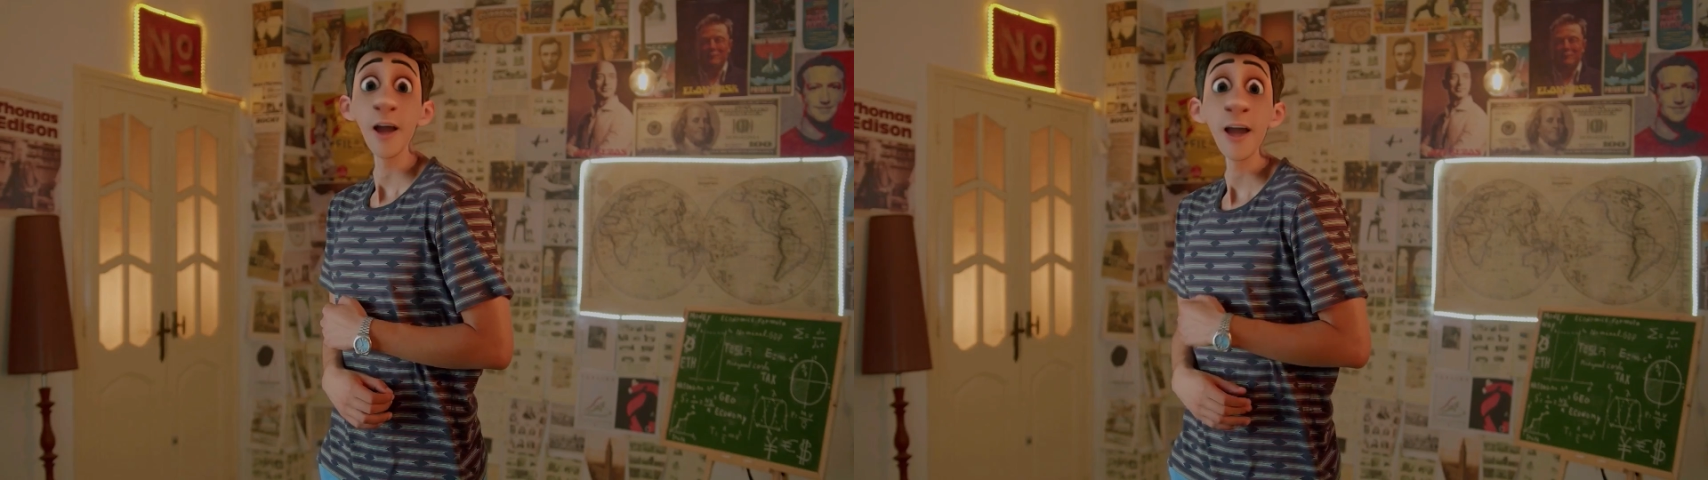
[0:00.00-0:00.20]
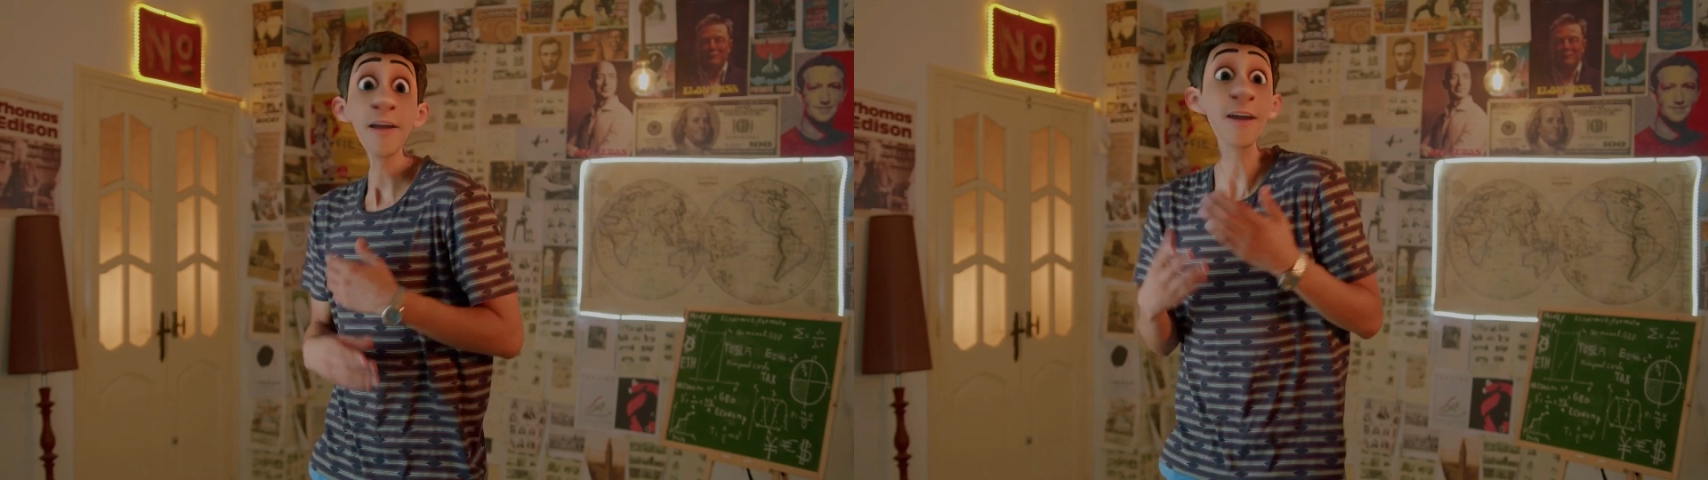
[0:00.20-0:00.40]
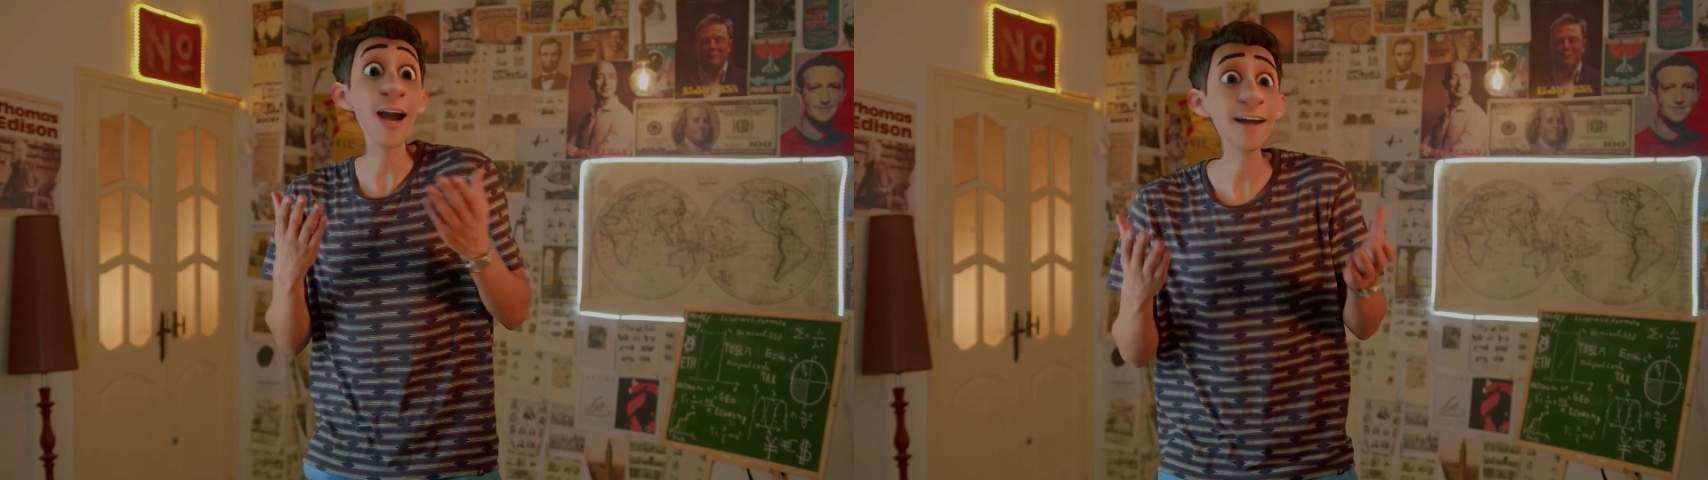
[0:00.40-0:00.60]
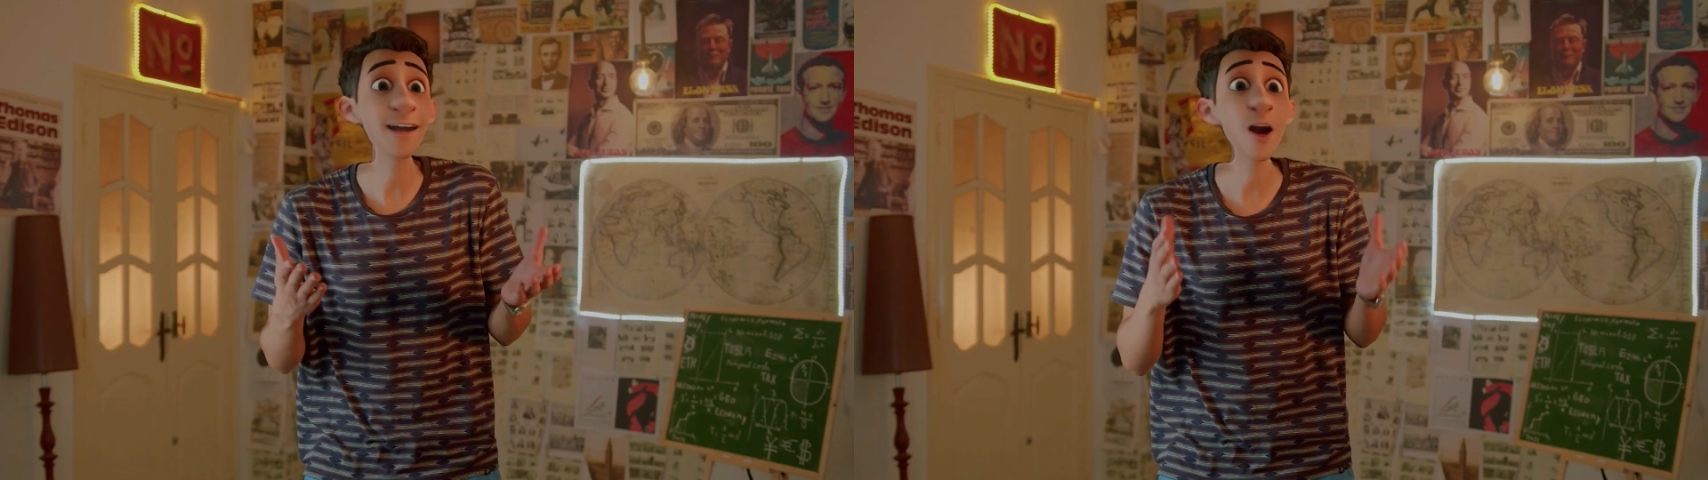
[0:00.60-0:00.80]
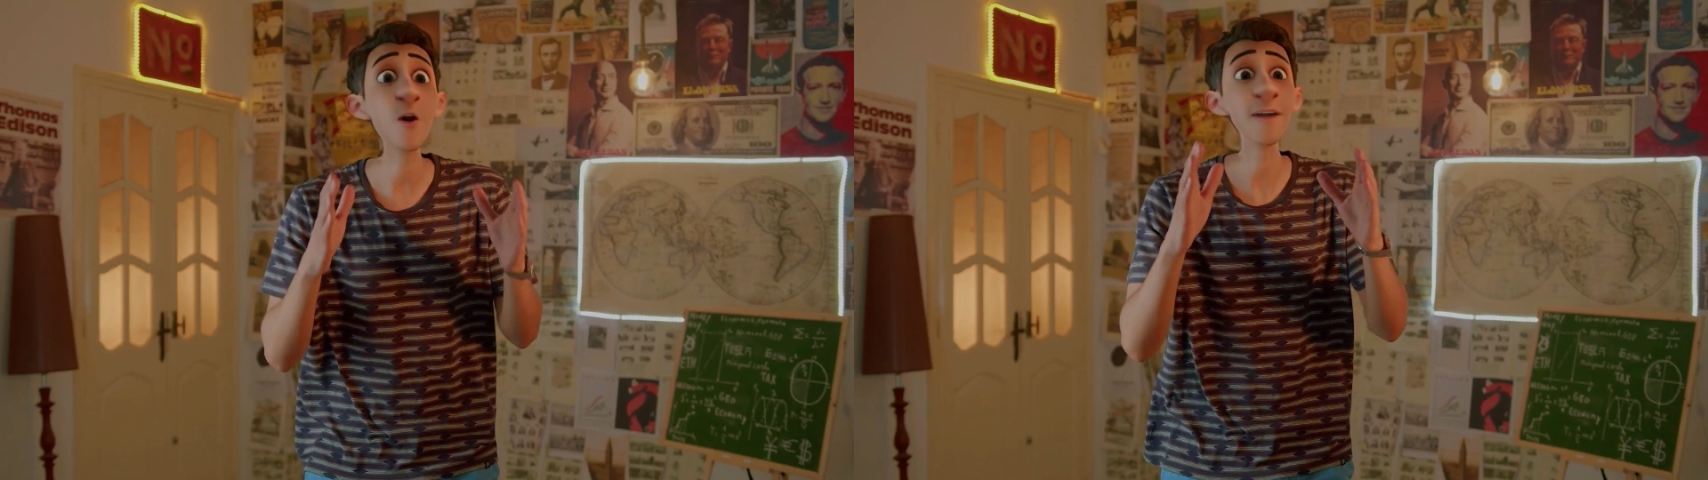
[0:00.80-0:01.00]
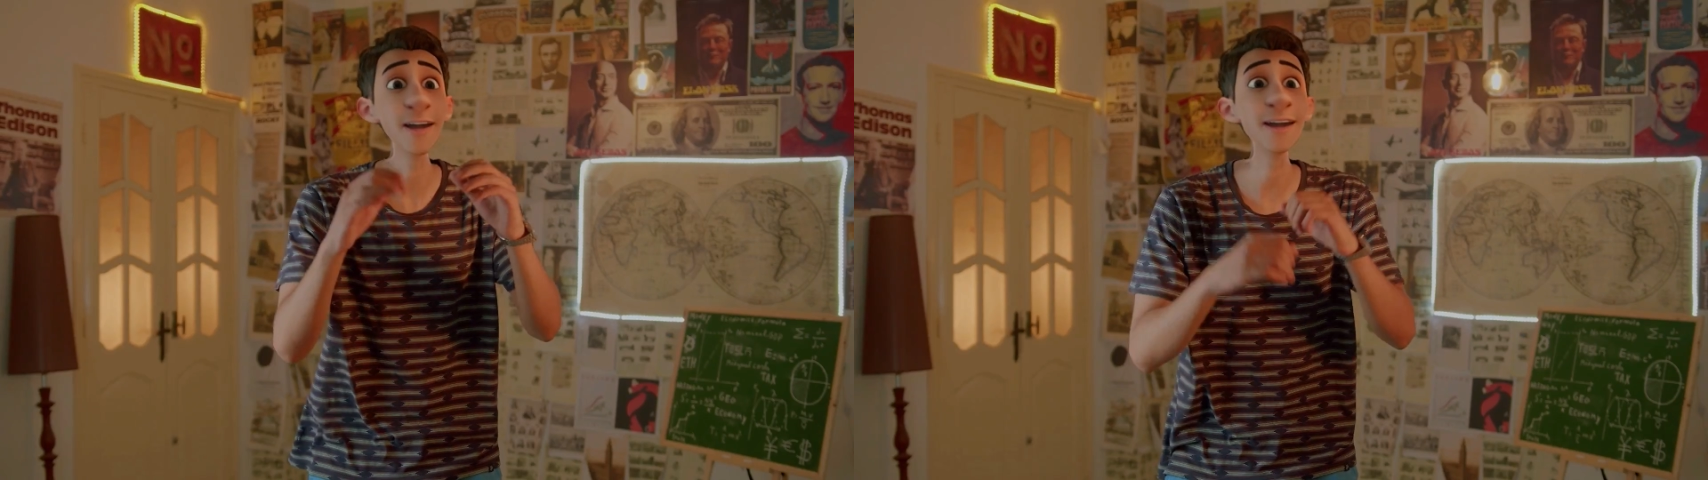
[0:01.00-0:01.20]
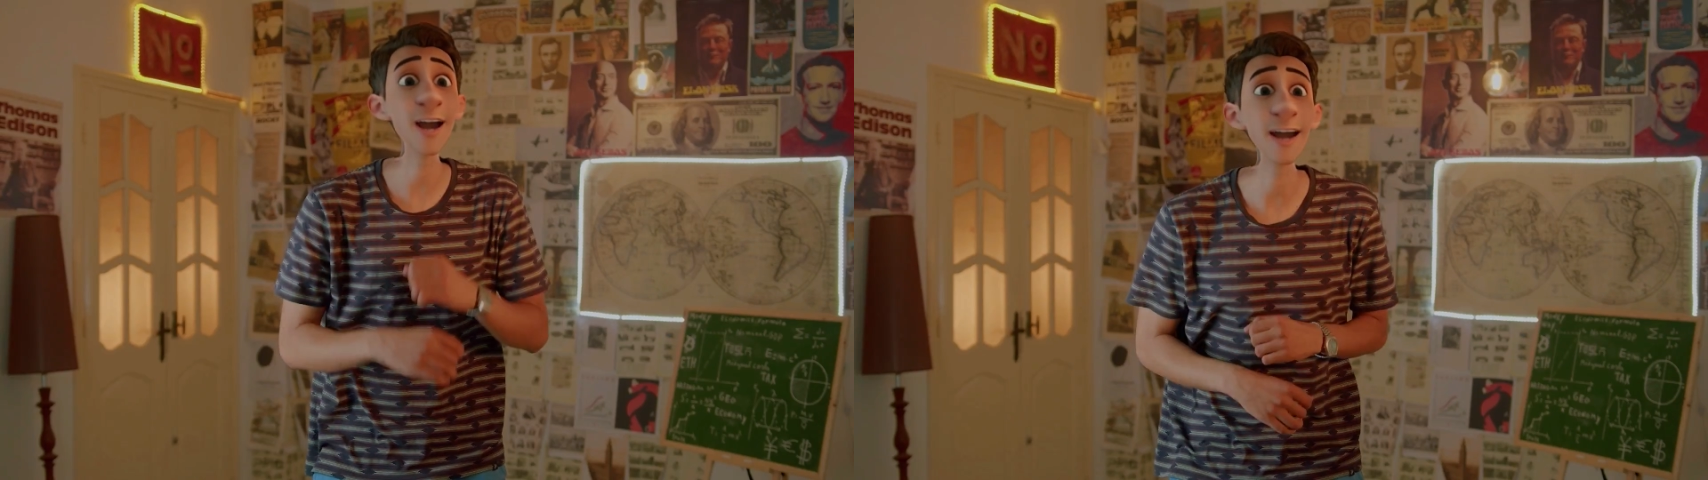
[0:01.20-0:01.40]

And the idea of India